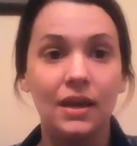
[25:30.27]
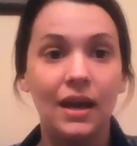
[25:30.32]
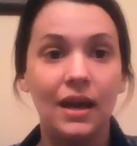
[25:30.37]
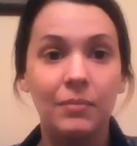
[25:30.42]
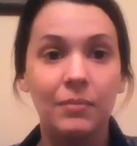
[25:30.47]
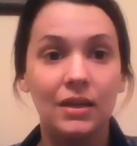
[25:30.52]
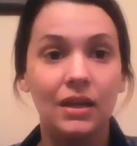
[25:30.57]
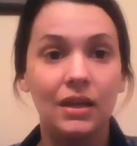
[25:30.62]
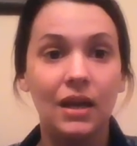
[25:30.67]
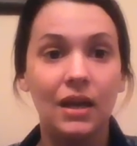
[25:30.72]
I
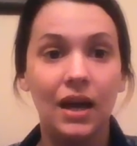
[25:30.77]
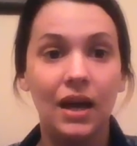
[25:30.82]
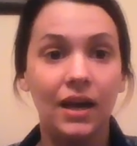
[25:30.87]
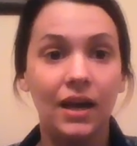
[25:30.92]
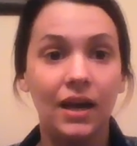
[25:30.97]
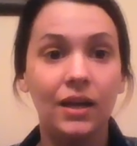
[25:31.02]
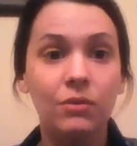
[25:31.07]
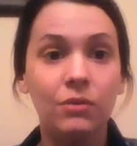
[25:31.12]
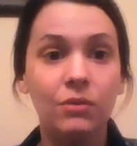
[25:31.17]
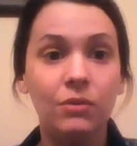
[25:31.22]
mean,
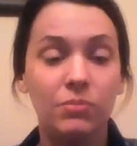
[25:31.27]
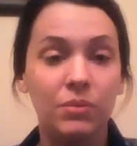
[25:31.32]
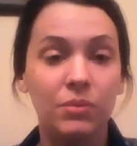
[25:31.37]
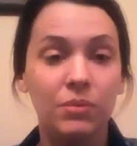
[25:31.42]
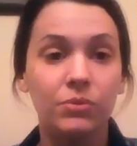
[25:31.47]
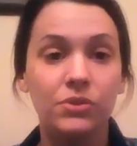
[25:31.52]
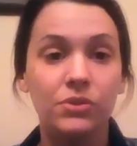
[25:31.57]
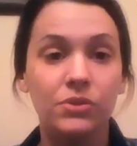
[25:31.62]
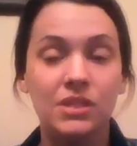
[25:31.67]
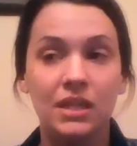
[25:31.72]
I
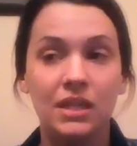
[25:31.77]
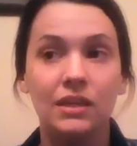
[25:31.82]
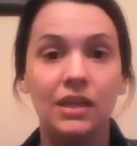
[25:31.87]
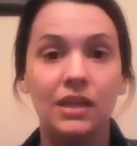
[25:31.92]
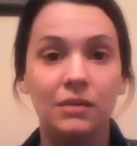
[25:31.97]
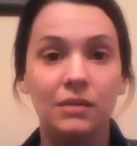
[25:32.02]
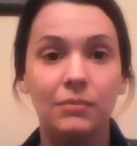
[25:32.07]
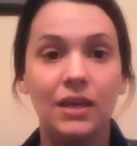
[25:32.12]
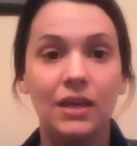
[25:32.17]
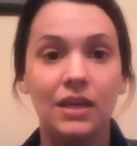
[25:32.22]
remember
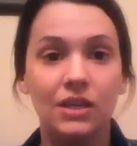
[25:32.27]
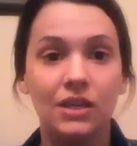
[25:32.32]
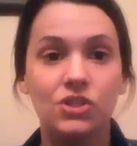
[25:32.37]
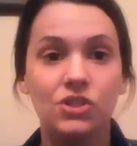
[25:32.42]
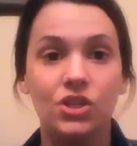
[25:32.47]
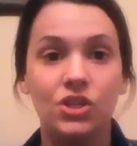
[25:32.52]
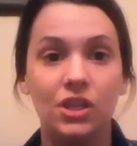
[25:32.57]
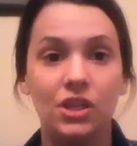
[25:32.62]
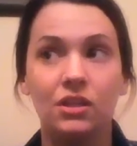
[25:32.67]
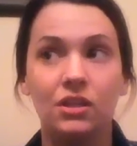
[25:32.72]
standing in my
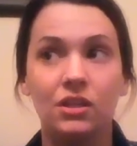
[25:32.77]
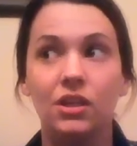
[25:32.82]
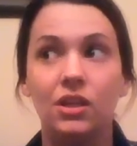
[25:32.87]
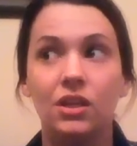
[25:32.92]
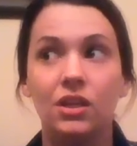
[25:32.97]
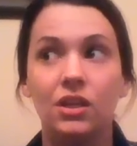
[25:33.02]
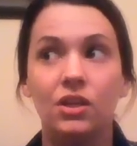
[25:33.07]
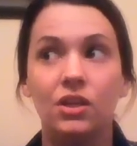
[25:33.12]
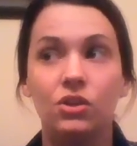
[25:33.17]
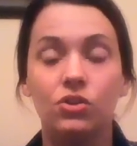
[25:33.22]
kitchen
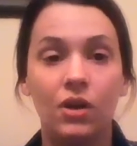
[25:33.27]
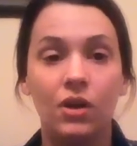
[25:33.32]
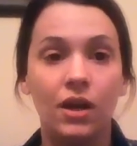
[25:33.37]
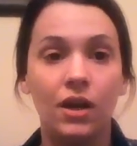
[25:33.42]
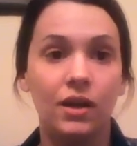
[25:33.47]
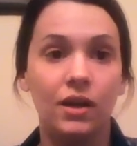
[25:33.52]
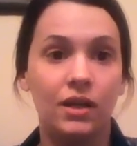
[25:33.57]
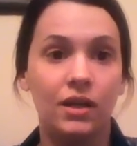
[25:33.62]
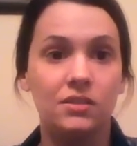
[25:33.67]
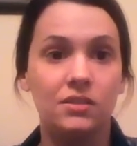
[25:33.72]

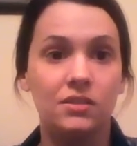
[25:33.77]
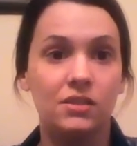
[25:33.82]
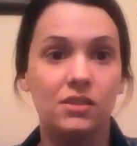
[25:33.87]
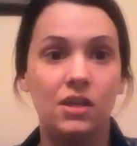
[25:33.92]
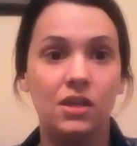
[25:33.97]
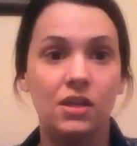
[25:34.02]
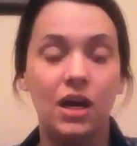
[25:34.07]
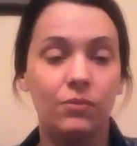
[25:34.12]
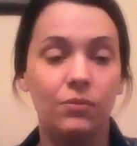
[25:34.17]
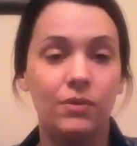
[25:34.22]
crying to
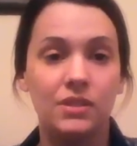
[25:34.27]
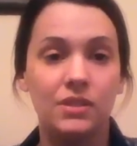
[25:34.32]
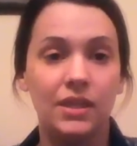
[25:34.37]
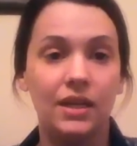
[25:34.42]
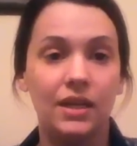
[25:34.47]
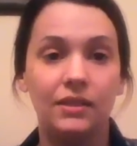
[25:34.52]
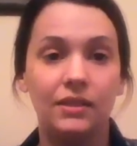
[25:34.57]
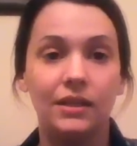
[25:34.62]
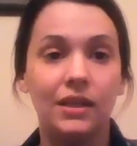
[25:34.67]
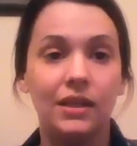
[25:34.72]
Scott one
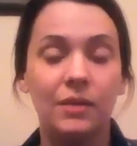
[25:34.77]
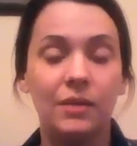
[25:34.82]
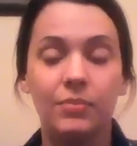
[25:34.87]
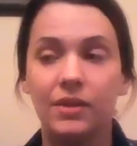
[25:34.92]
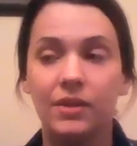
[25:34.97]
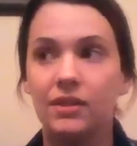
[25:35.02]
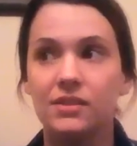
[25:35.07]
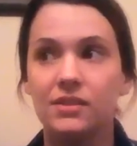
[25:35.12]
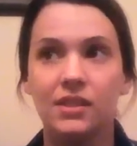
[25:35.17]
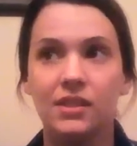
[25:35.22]
day, leaning up
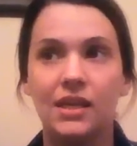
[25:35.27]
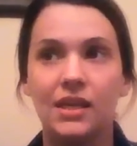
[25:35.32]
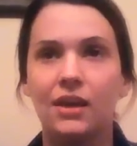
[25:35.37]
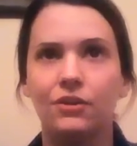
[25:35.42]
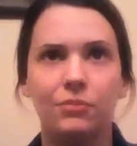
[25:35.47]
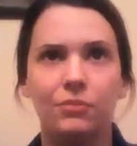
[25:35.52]
against the counter.